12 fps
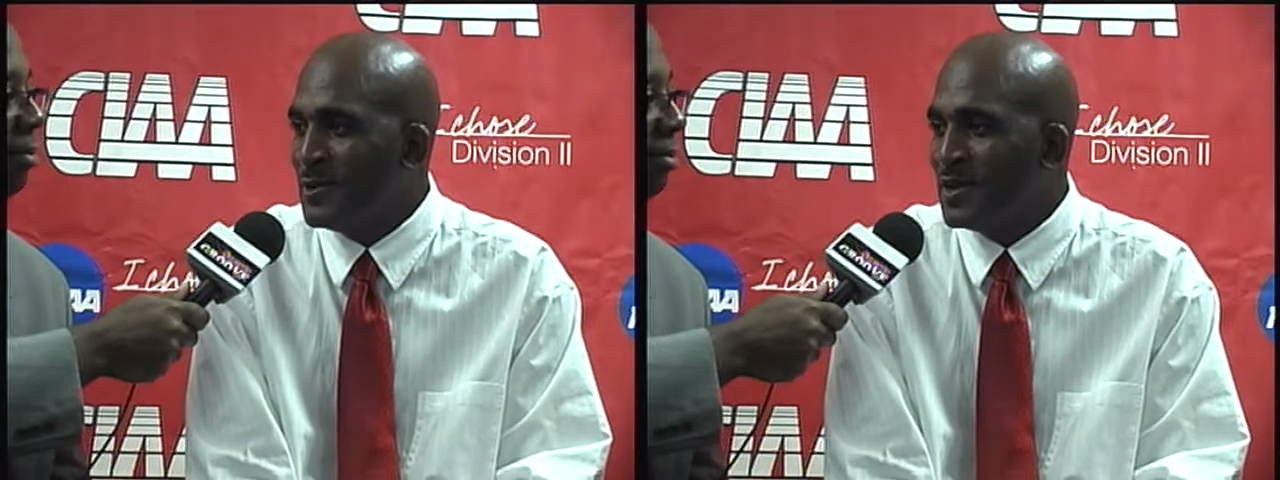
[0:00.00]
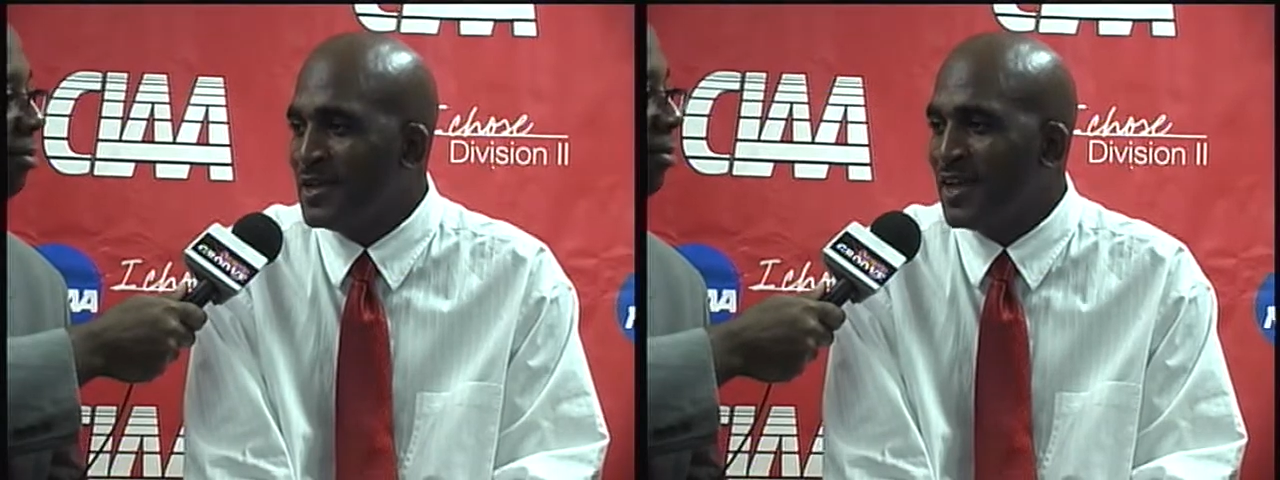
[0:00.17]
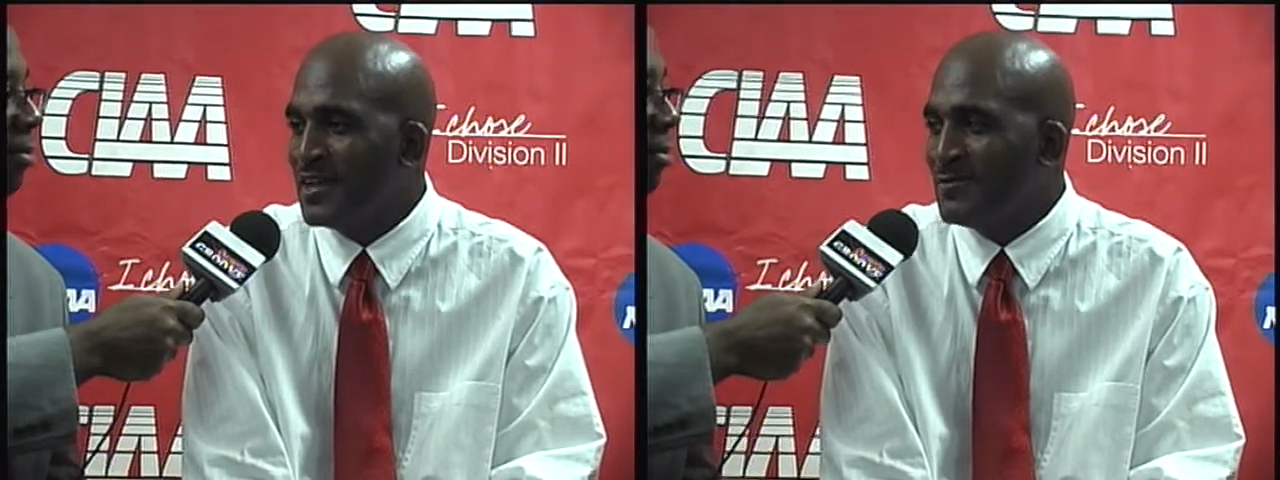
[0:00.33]
know,
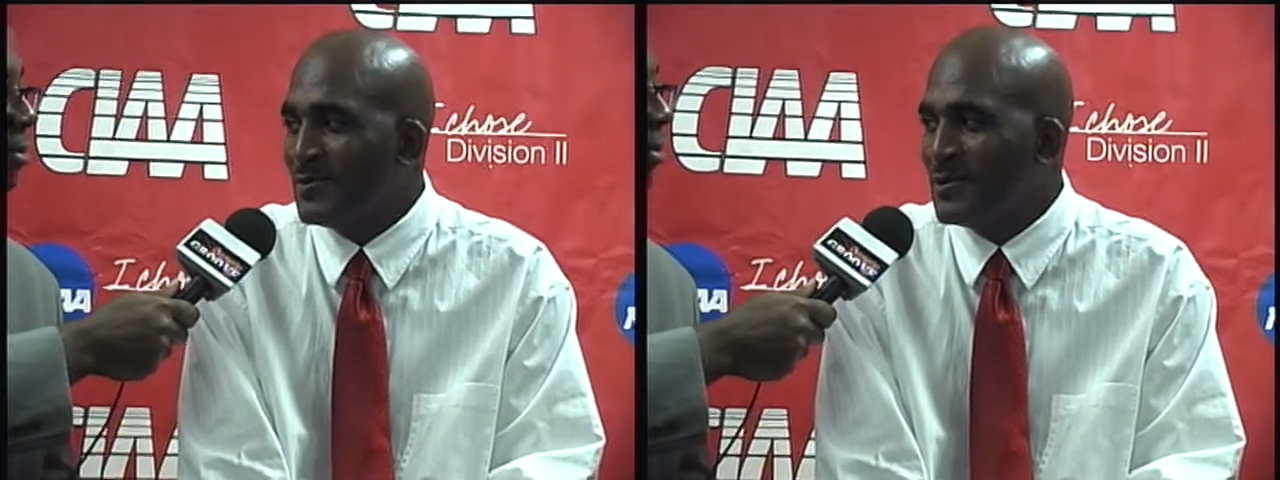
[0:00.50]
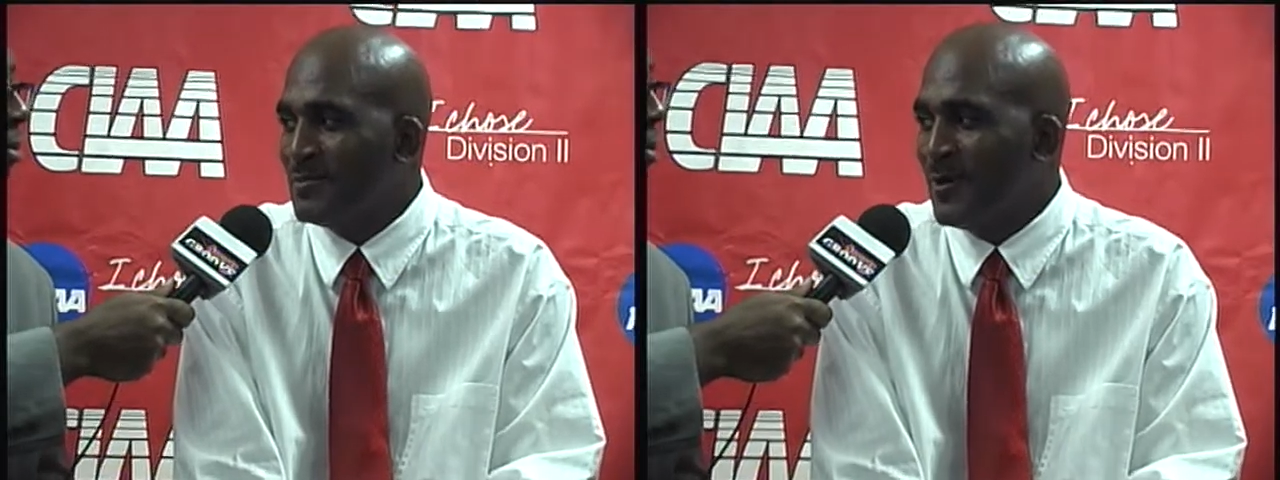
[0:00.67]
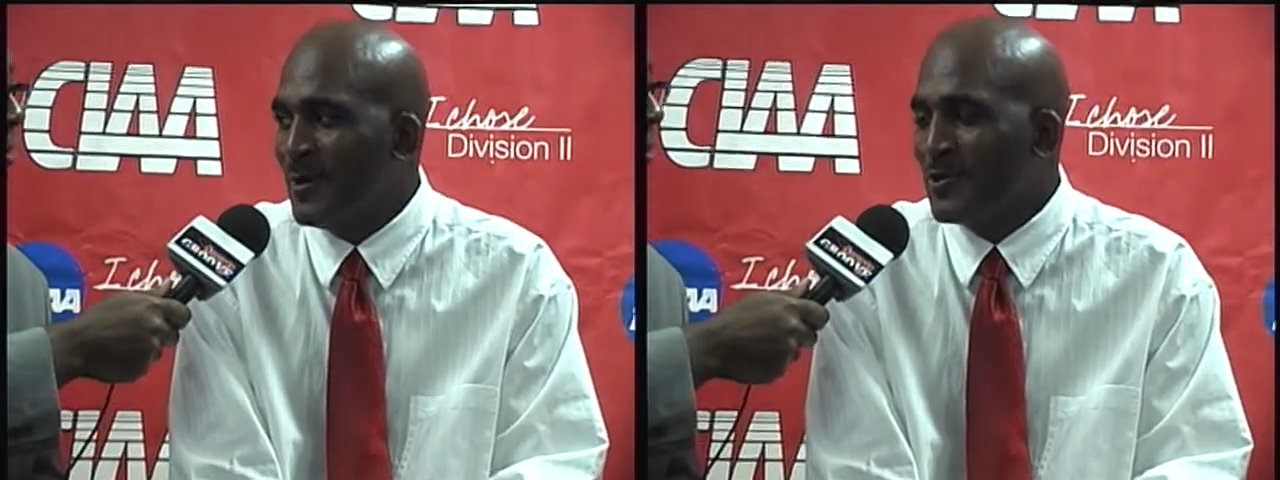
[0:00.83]
he liked to run
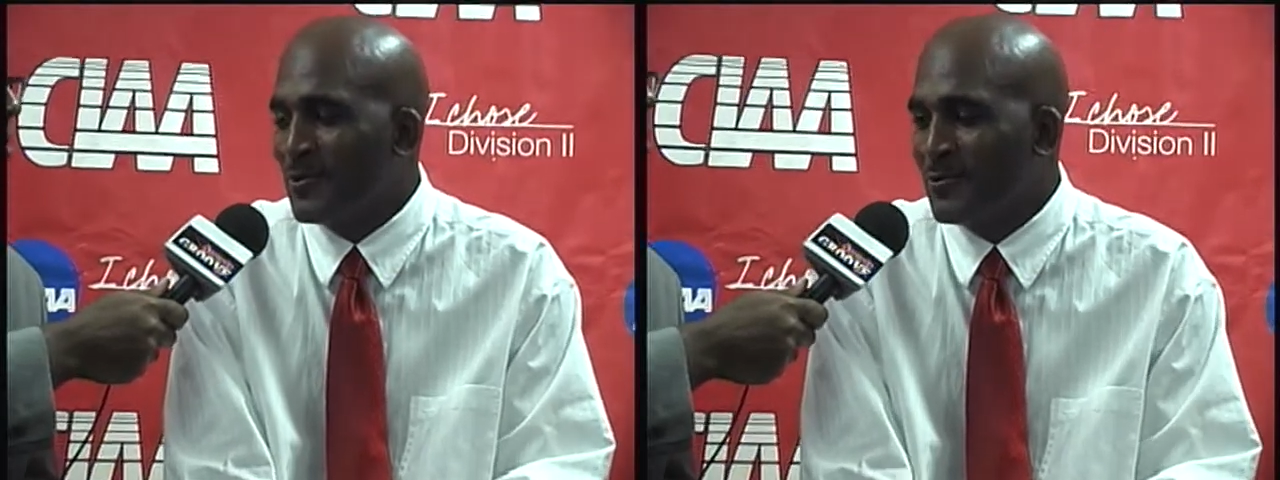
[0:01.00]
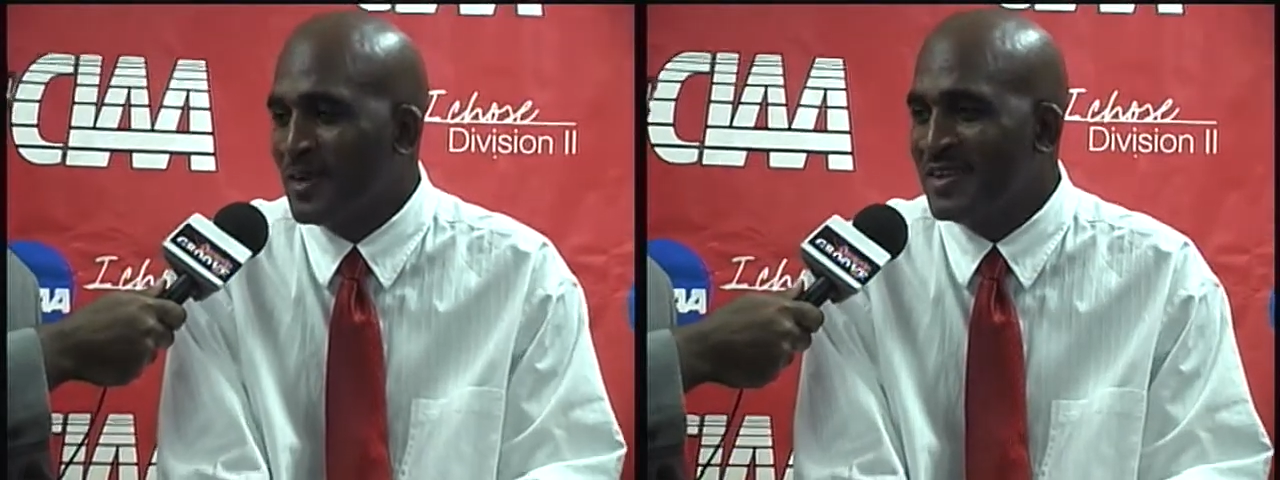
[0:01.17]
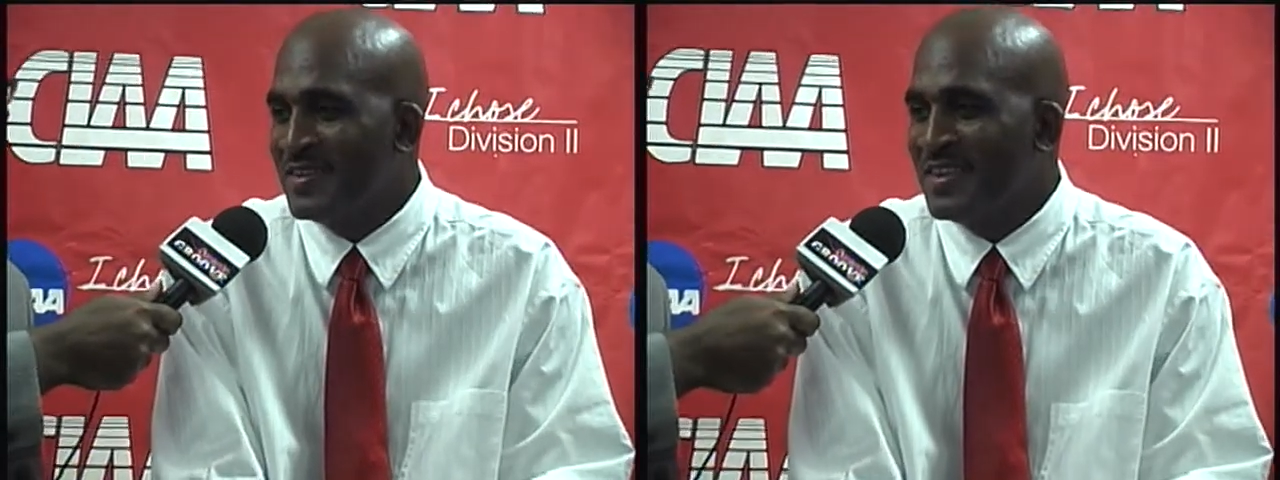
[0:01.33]
the ball in the
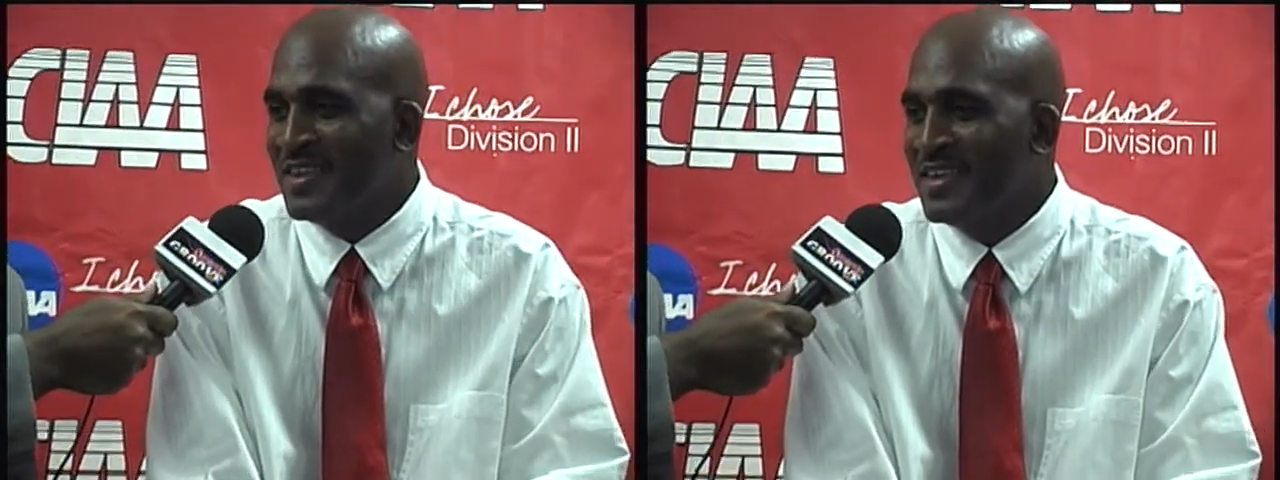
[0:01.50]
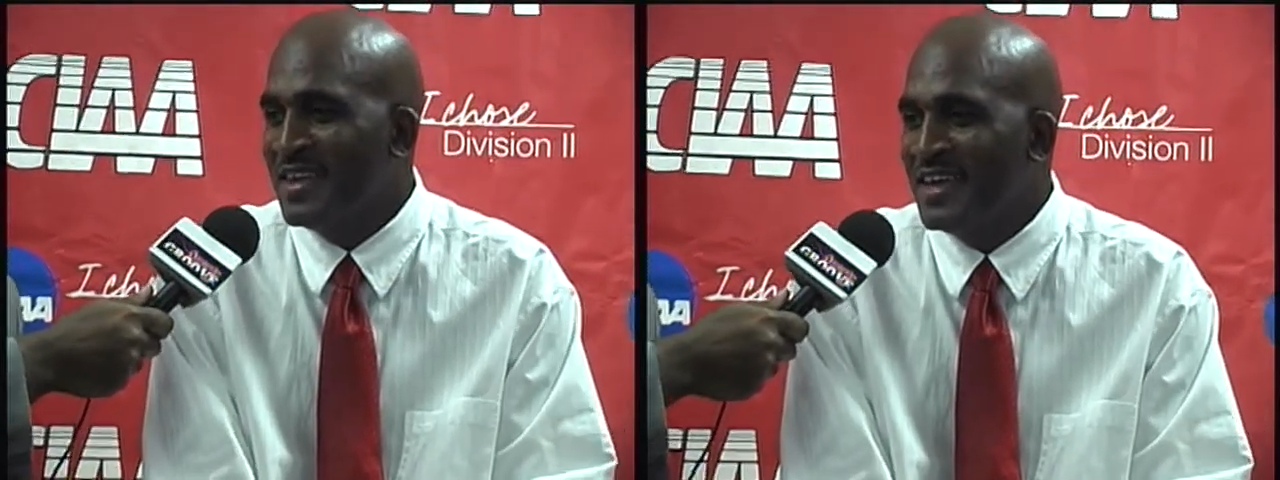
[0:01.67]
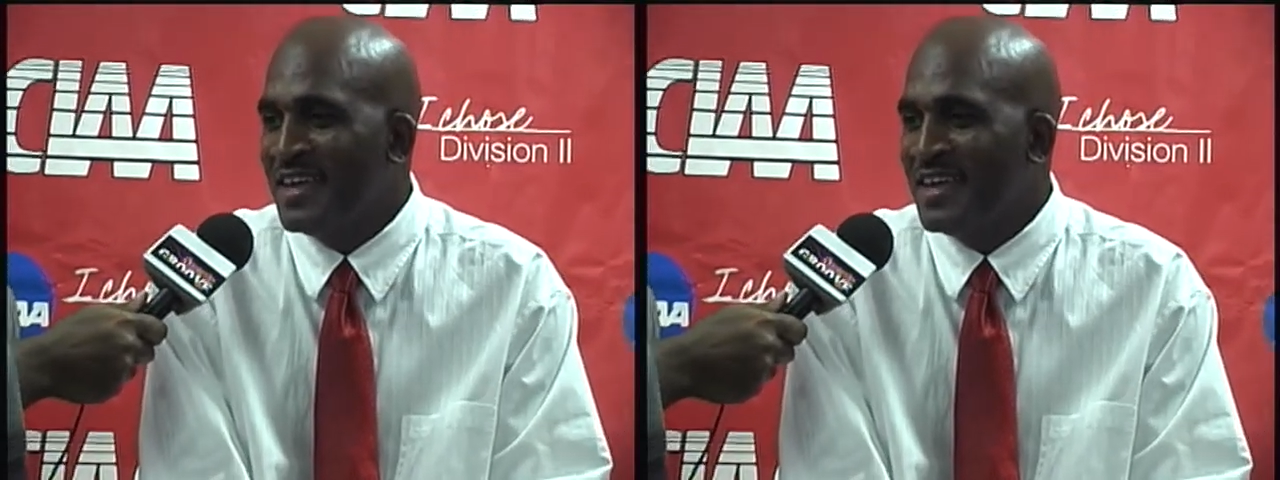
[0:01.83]
wing tee,